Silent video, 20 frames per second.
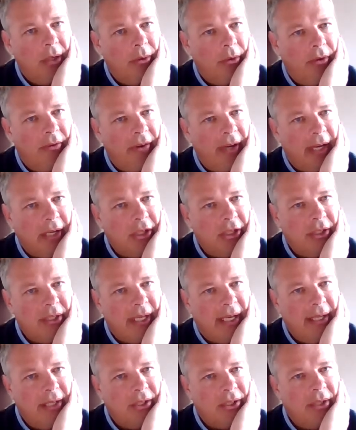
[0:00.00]
reflections,
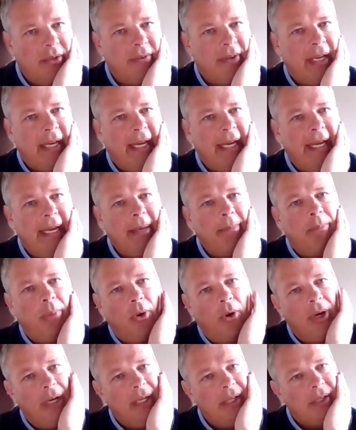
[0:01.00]
any sort of key
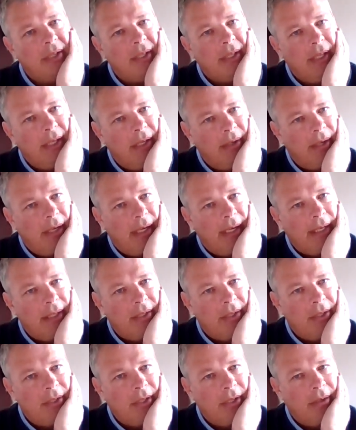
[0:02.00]
points that you'd
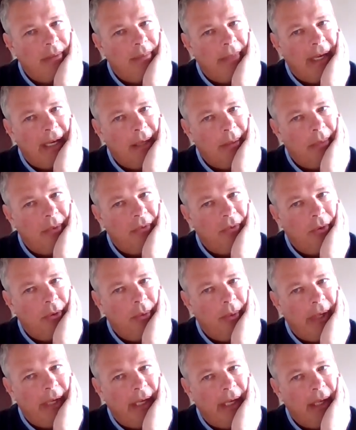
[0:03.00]
like to sort of make
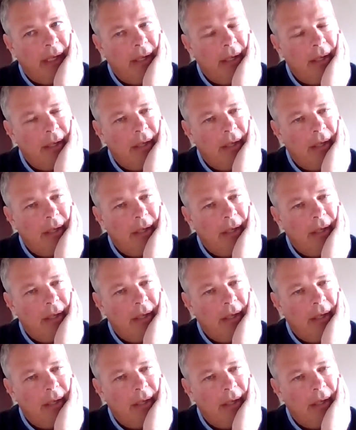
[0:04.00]
before we